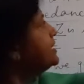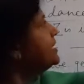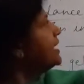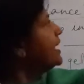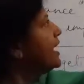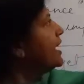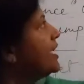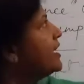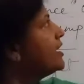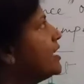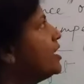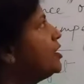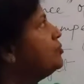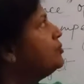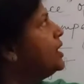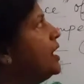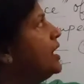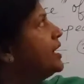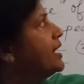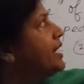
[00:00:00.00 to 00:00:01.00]

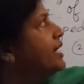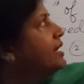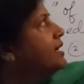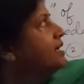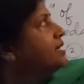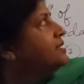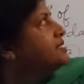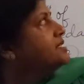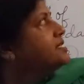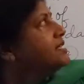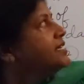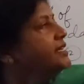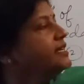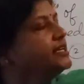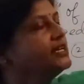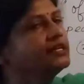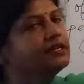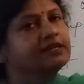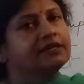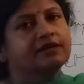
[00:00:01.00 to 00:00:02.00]
diagram, again
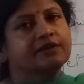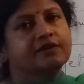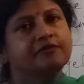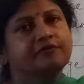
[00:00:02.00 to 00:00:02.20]
consider